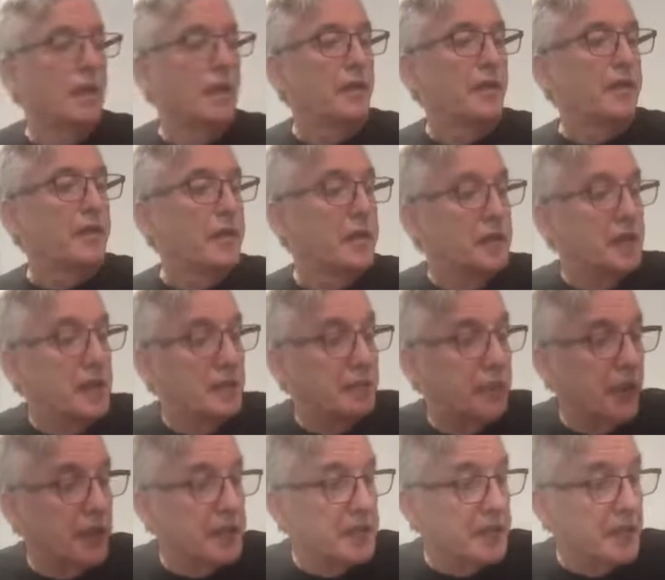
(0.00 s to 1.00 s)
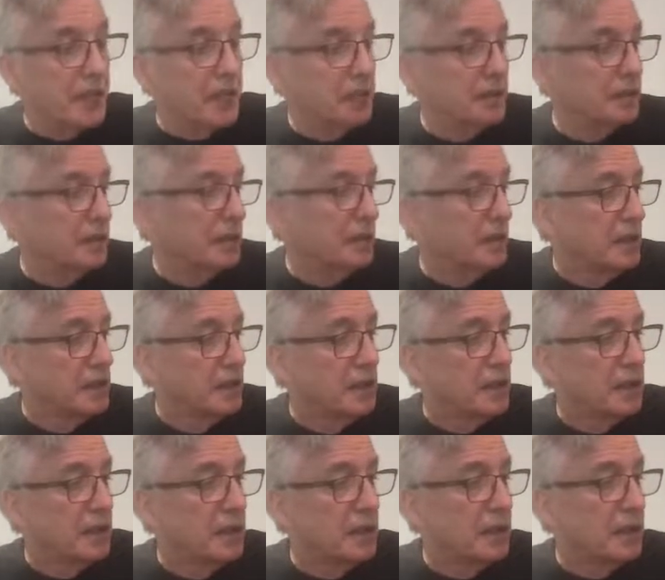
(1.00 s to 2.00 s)
3D printing,
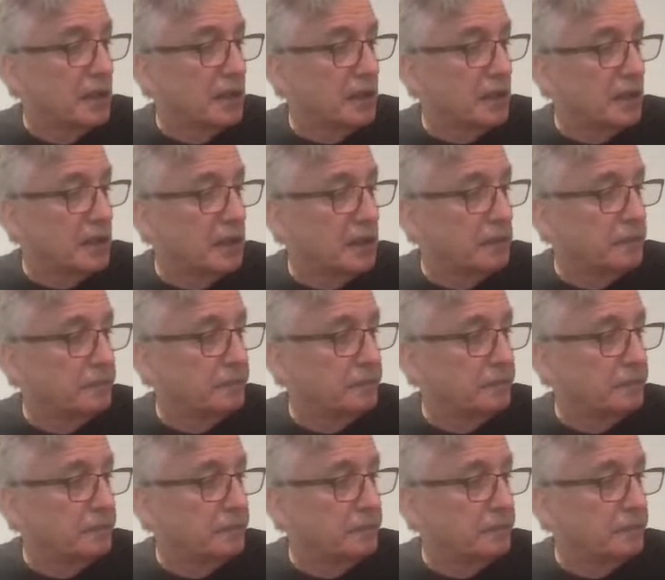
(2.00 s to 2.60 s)
a